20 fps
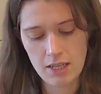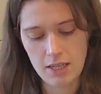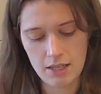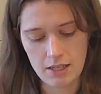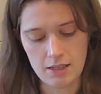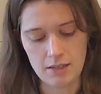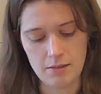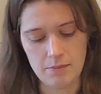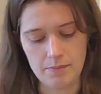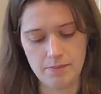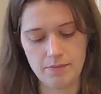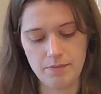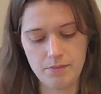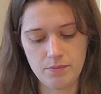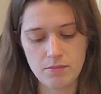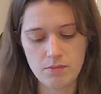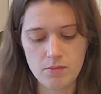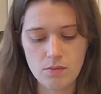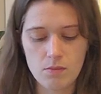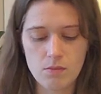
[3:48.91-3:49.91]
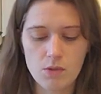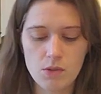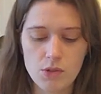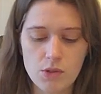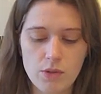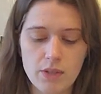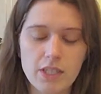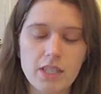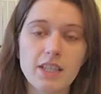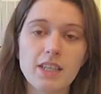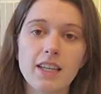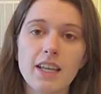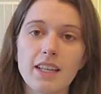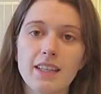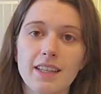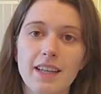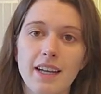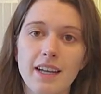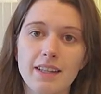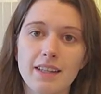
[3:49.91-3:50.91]
So I didn't
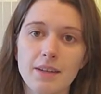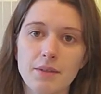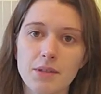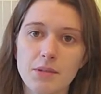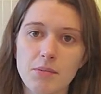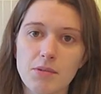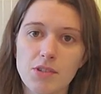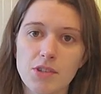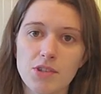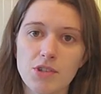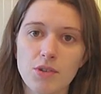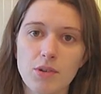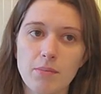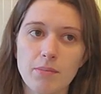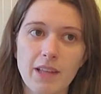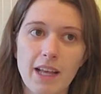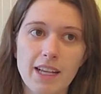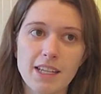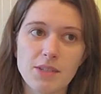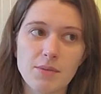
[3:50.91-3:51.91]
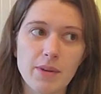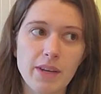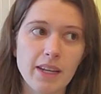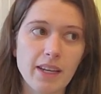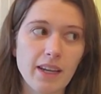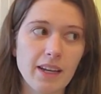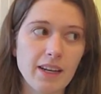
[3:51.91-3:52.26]
get that was supposed to show up last week